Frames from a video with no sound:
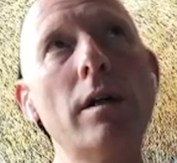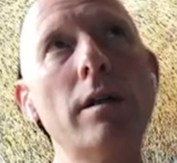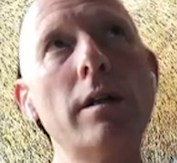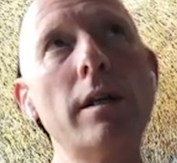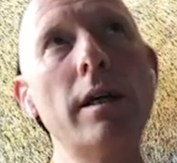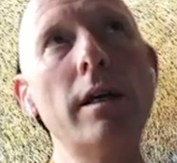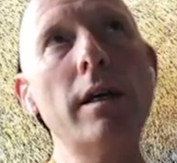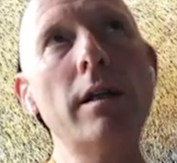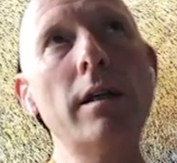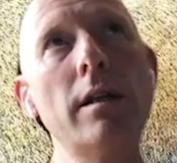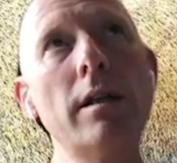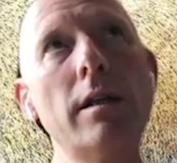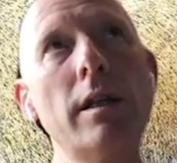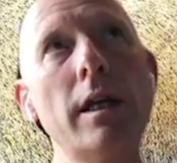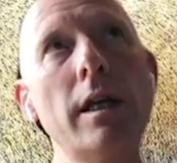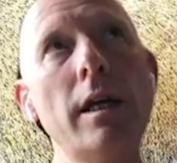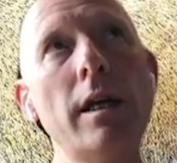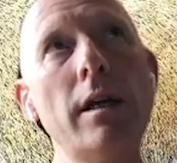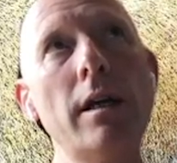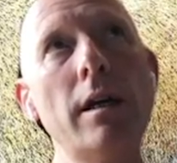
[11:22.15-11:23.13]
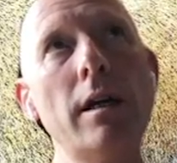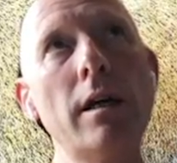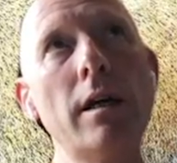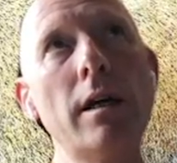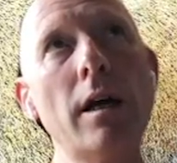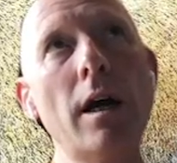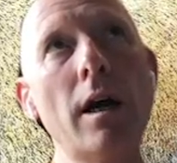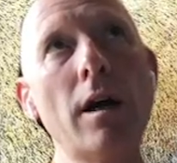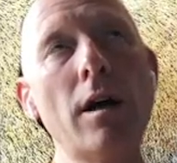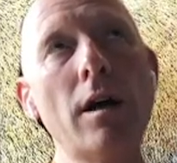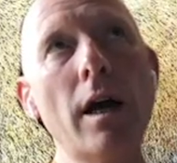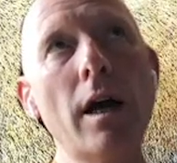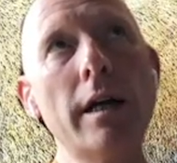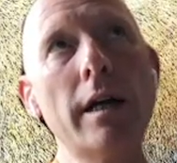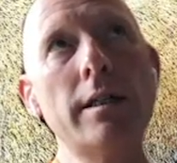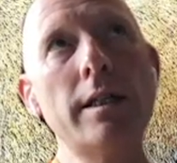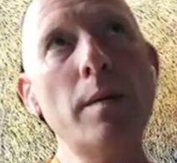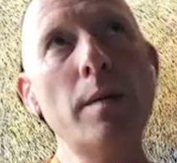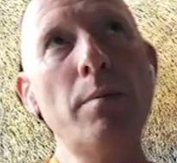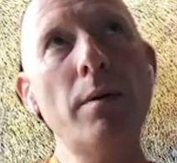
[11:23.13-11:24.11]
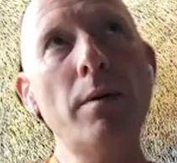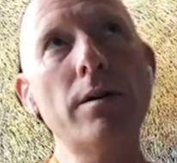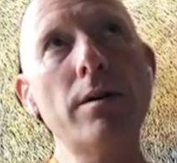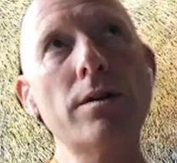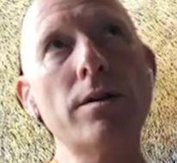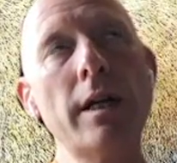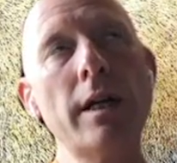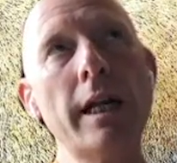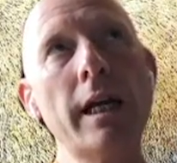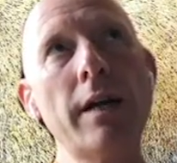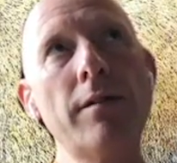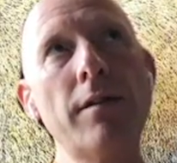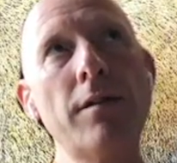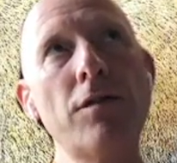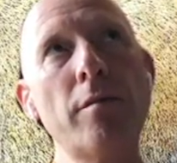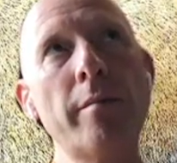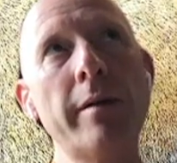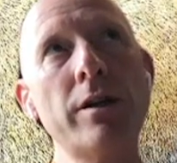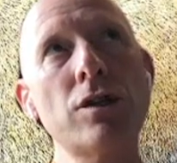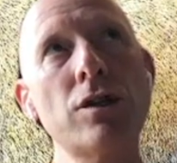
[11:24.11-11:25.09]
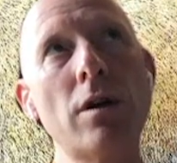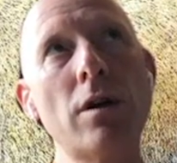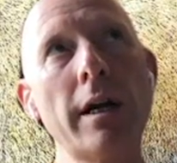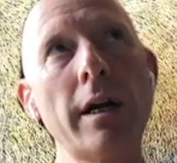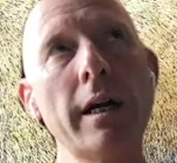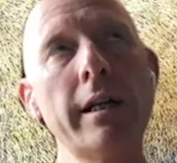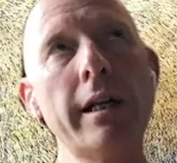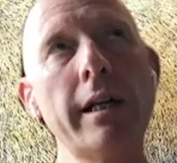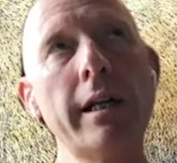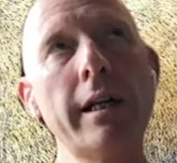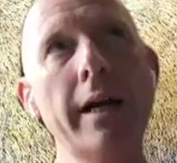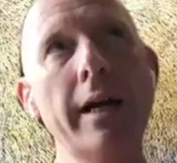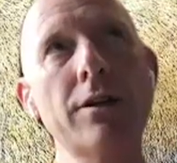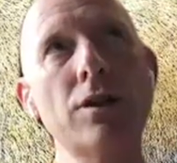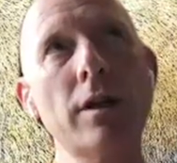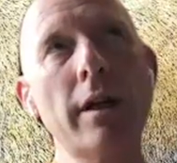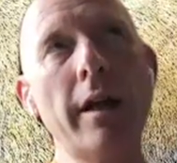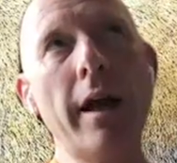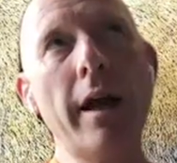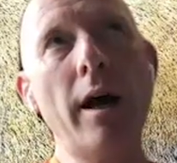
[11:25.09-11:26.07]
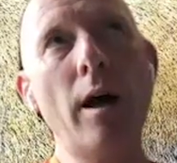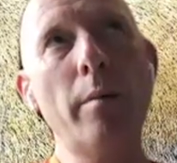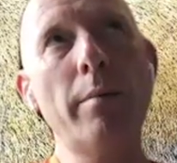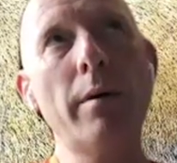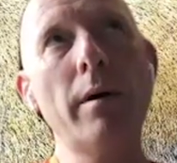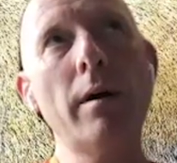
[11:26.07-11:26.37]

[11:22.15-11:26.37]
a deep understanding of information architecture can help